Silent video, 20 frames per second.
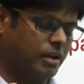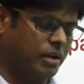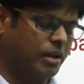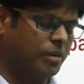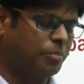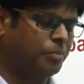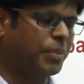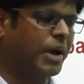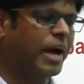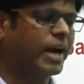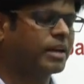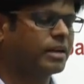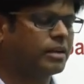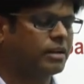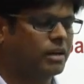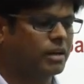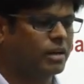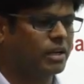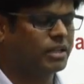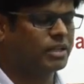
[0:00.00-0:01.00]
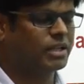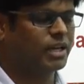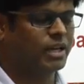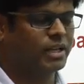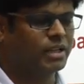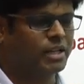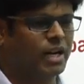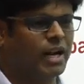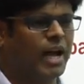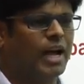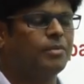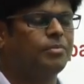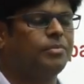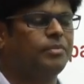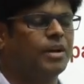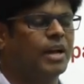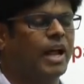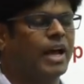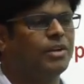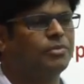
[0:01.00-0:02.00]
impact in the
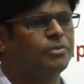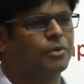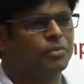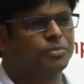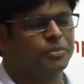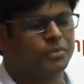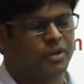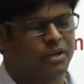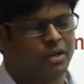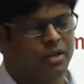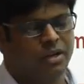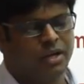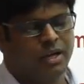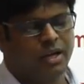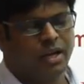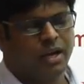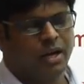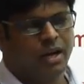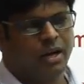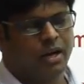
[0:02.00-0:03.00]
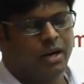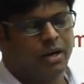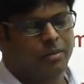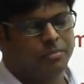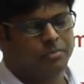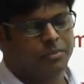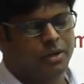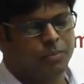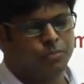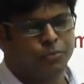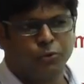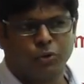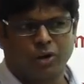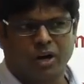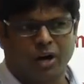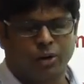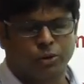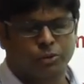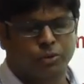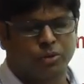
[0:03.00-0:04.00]
life of poor
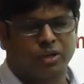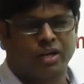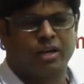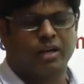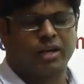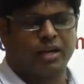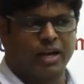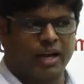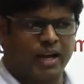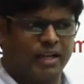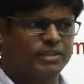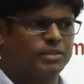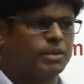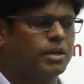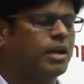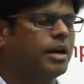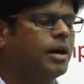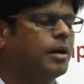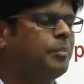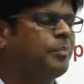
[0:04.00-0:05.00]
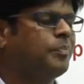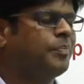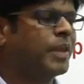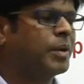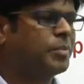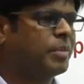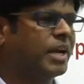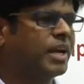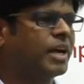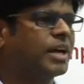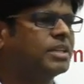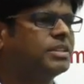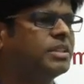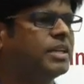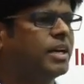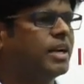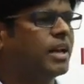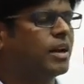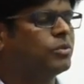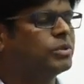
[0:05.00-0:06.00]
household, as Priyanka
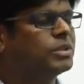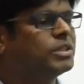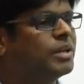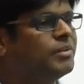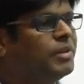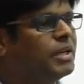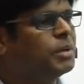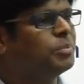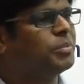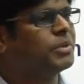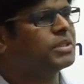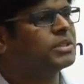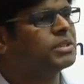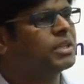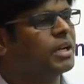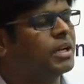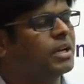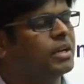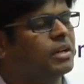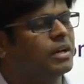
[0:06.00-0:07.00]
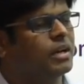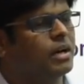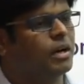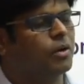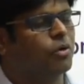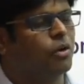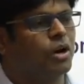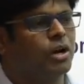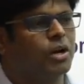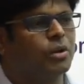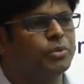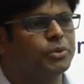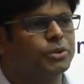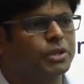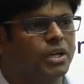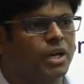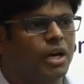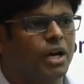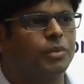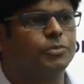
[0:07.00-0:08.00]
shared, around 70%
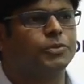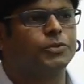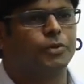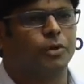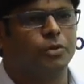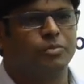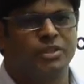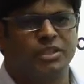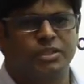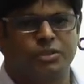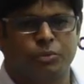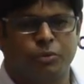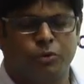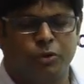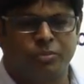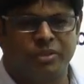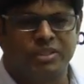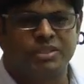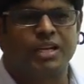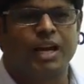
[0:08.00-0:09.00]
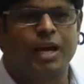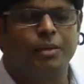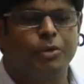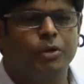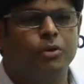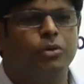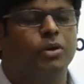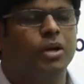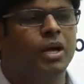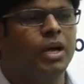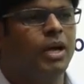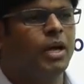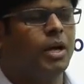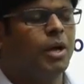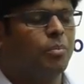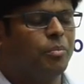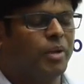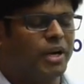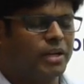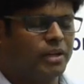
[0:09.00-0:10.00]
contribution comes from this goat-based livelihood.
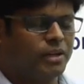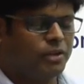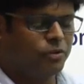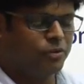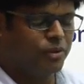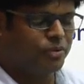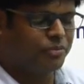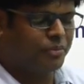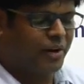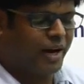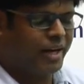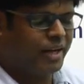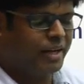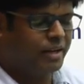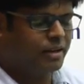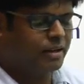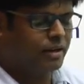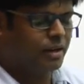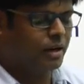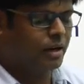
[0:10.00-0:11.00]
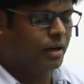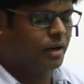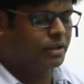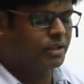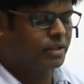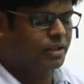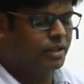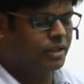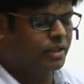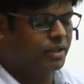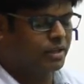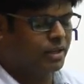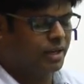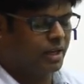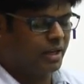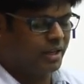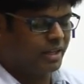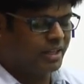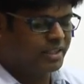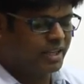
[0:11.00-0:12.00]
But you will find
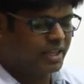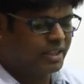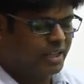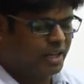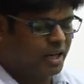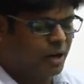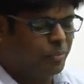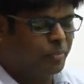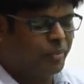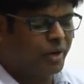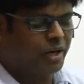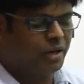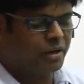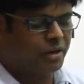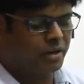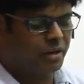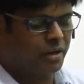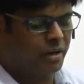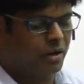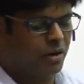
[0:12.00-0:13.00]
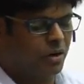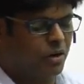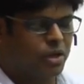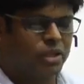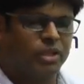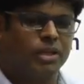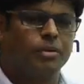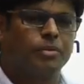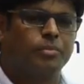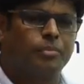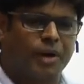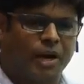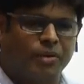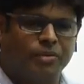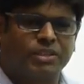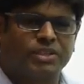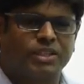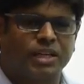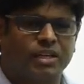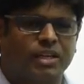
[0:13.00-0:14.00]
neither the government or the
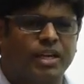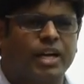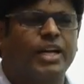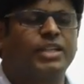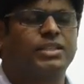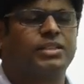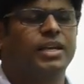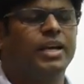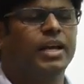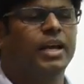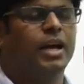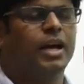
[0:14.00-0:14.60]
private sector has